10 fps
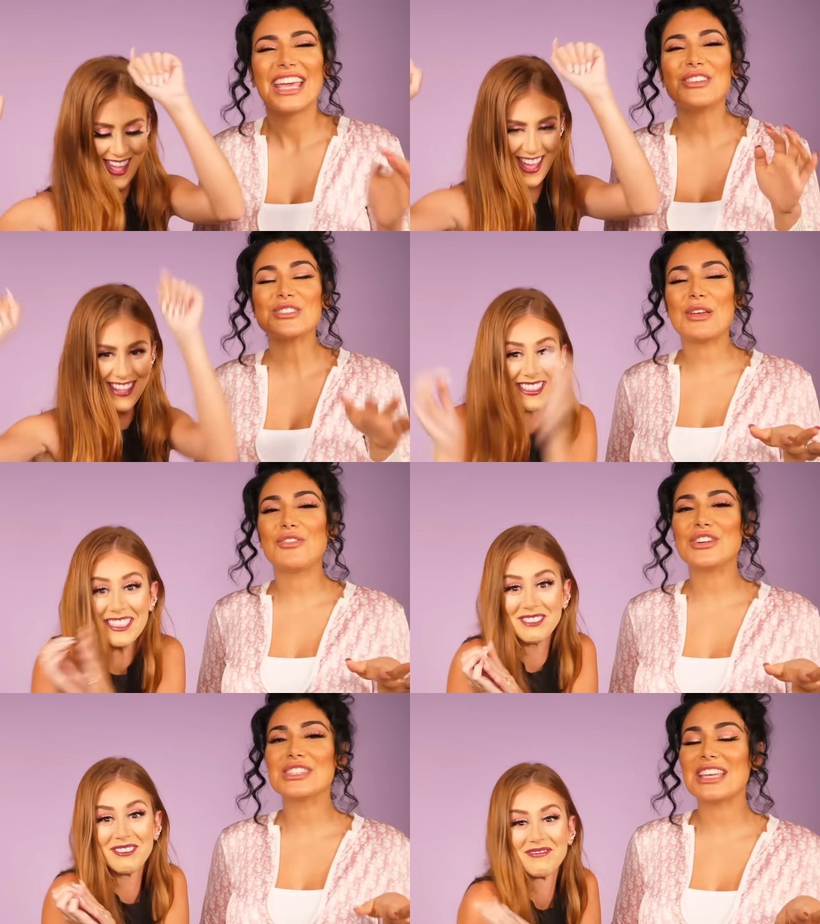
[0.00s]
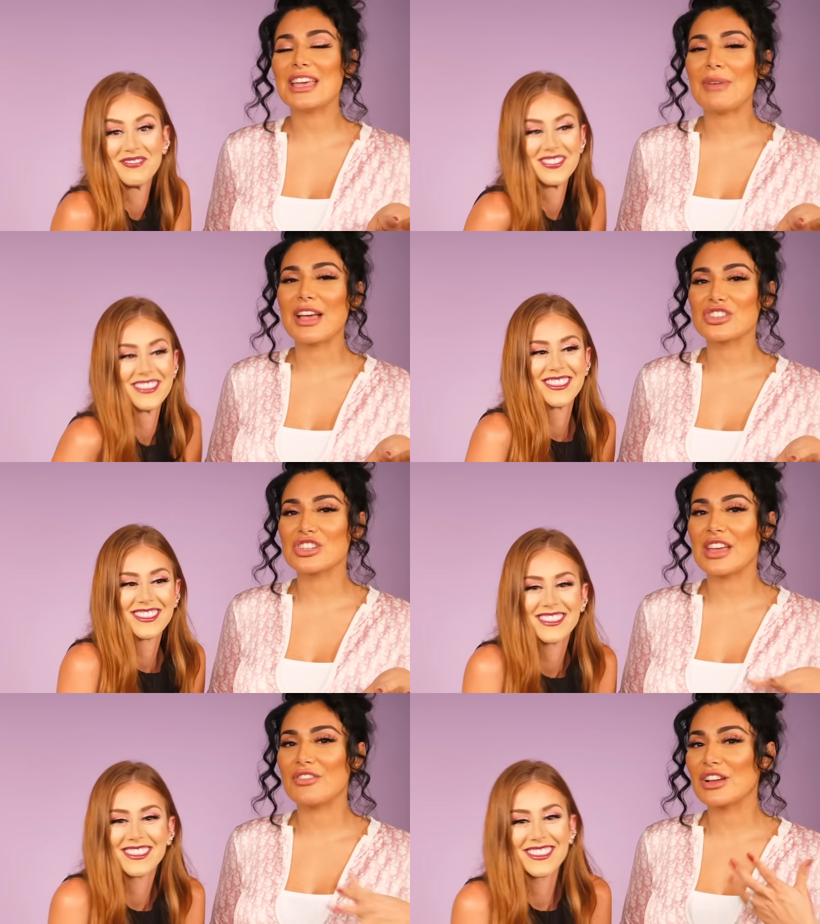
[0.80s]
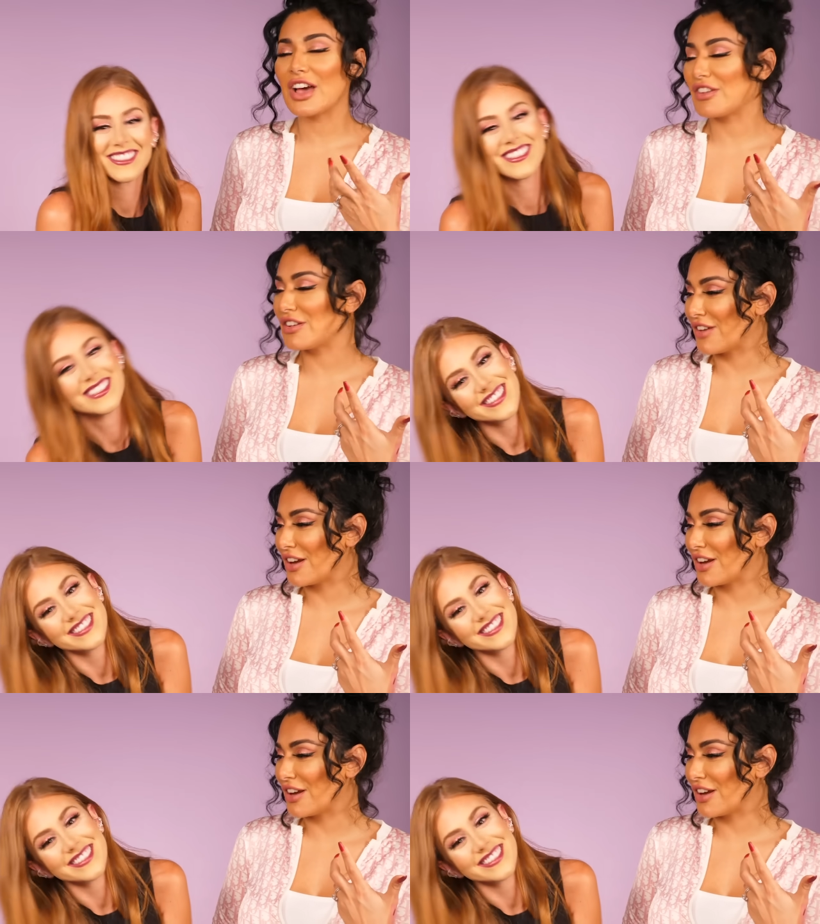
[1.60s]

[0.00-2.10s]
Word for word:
Speaker 1: It was my first time actually ever covering